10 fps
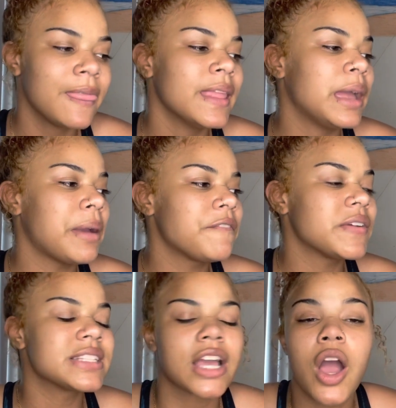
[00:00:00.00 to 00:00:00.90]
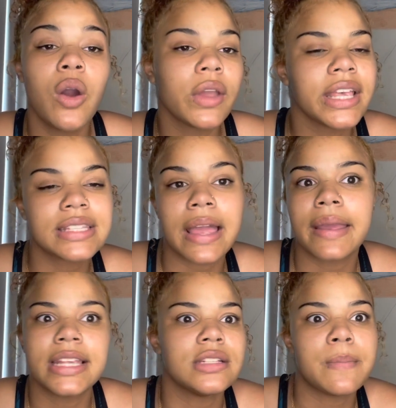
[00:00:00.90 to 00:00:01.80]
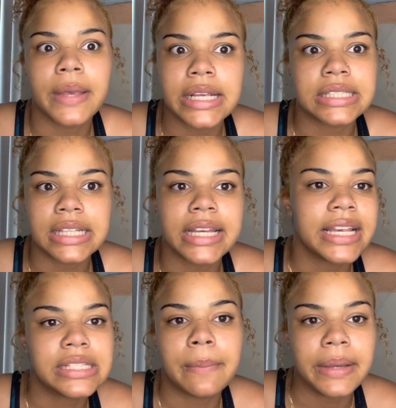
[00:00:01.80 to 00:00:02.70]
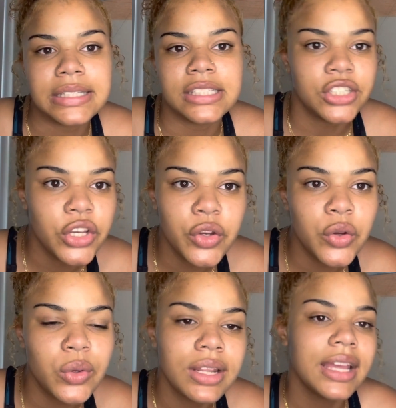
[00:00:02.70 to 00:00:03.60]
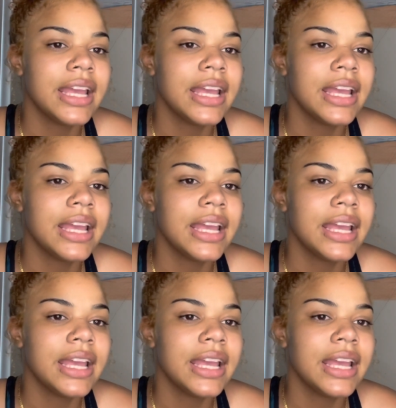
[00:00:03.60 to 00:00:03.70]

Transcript: And my friend's like, oh, he's busy. Like, he's a busy dude.